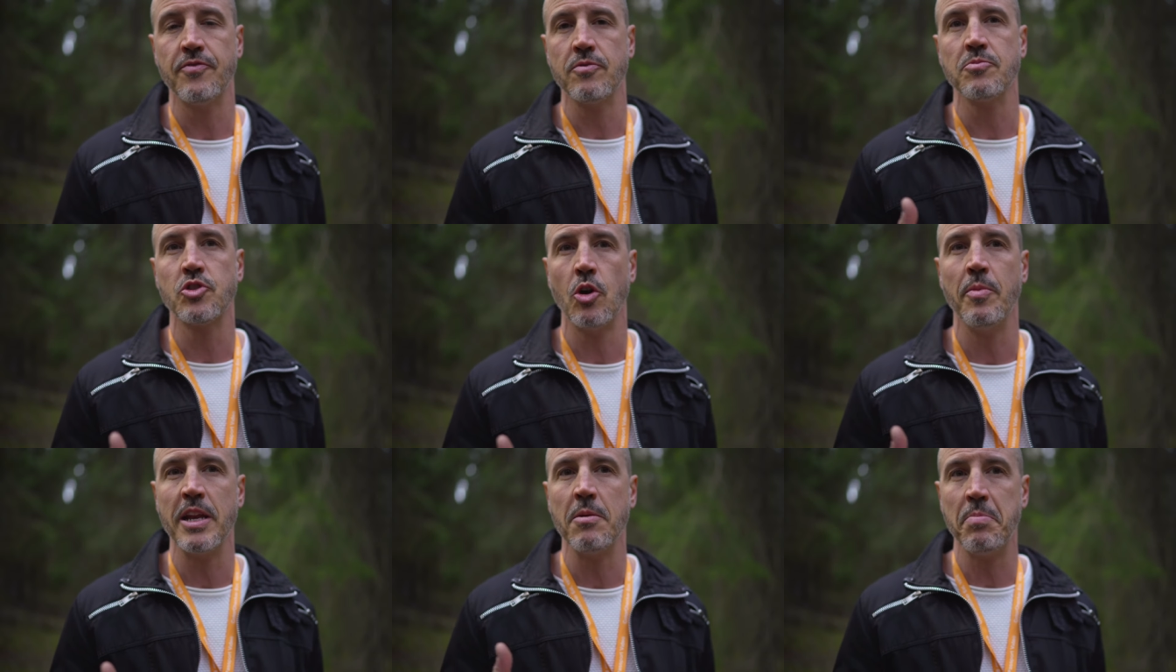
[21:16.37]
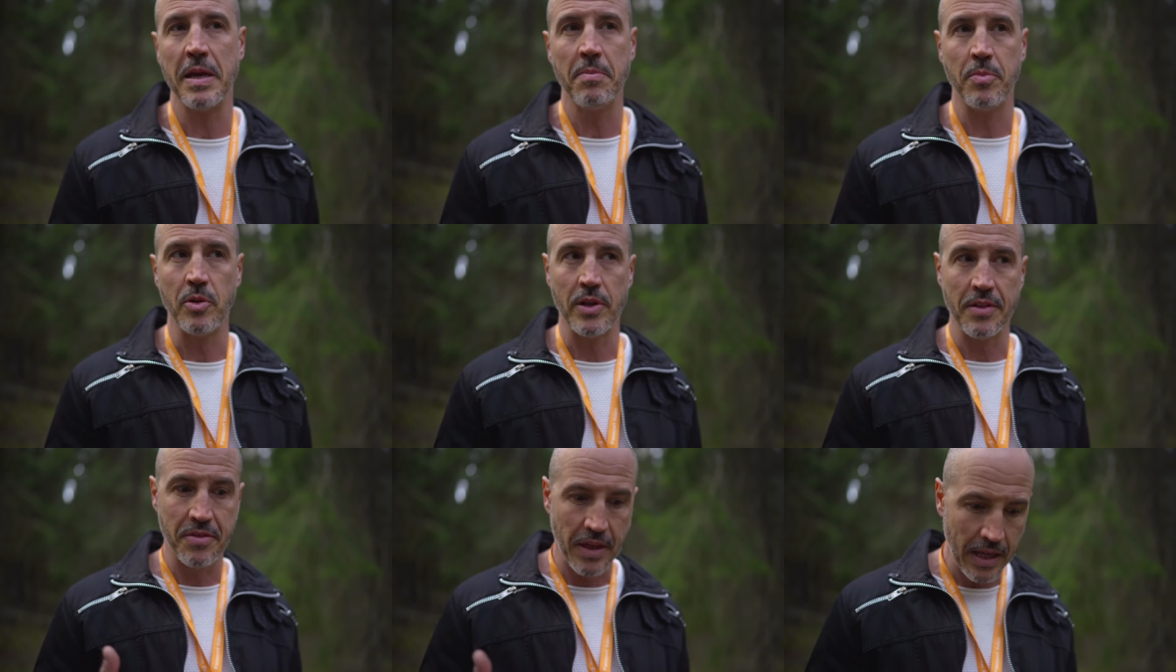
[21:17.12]
from so many people
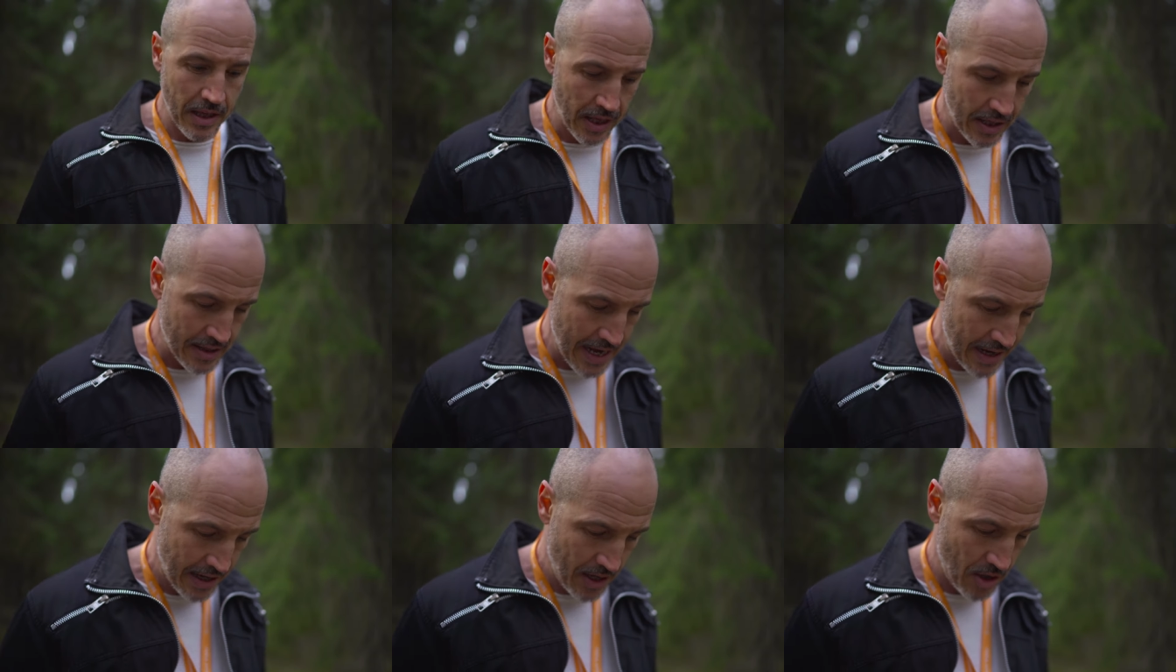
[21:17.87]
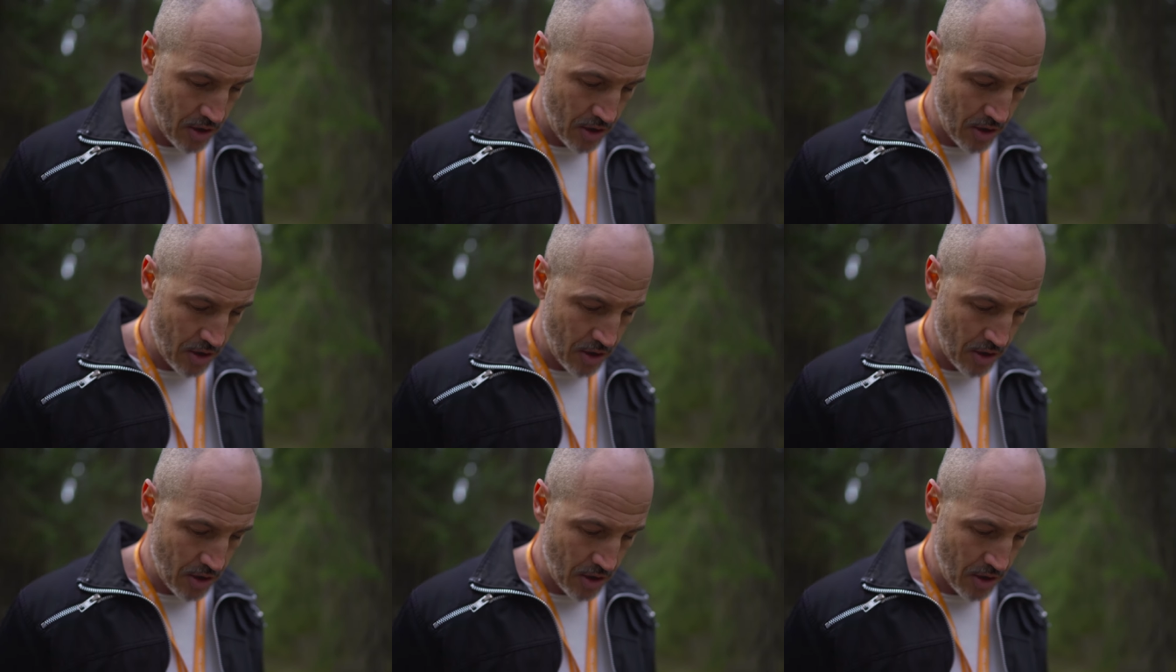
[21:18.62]
and thinking that,